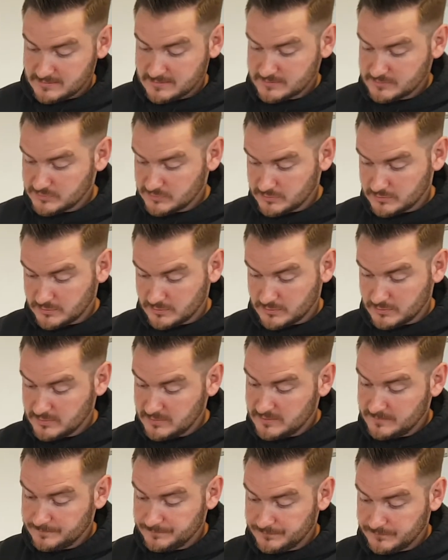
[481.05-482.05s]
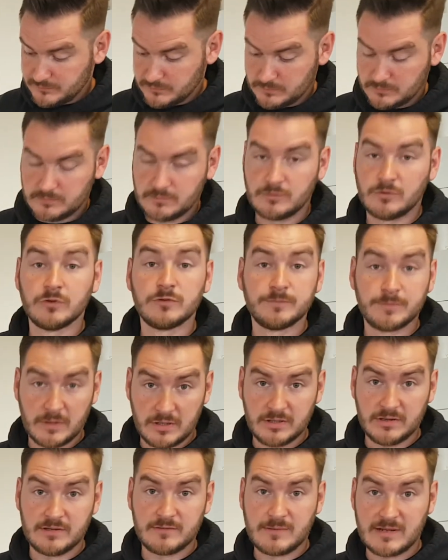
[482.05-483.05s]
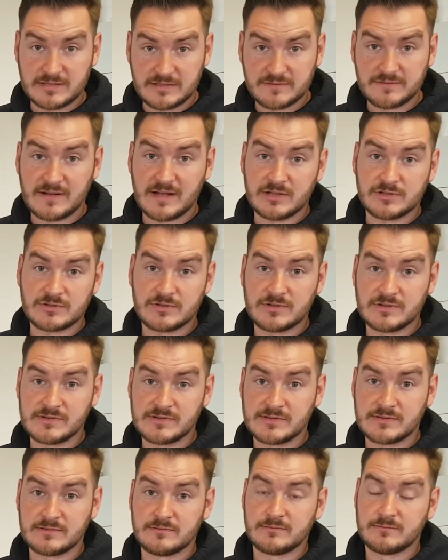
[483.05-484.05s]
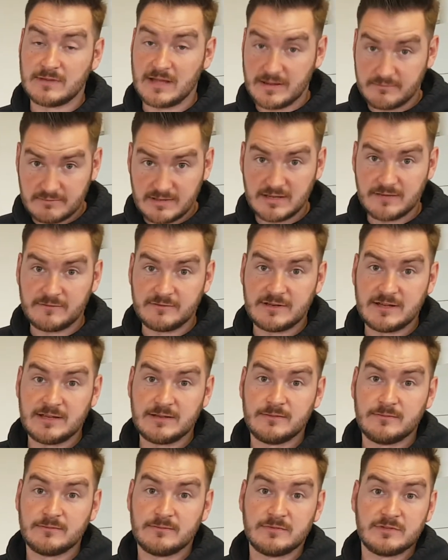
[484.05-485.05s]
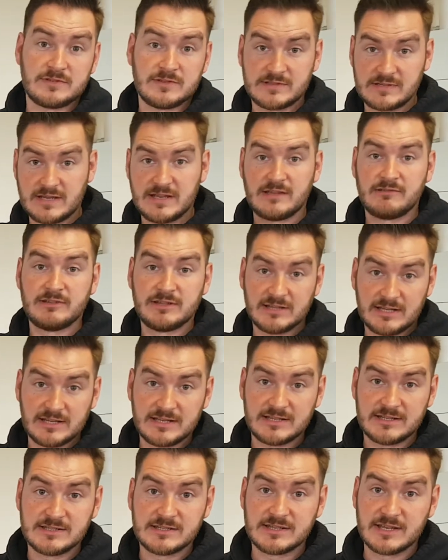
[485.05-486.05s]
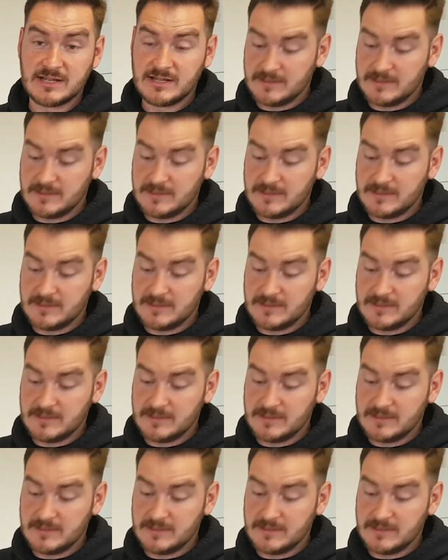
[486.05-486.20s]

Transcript: So good boiler manufacturers like Ravenheat, which is here in Leeds,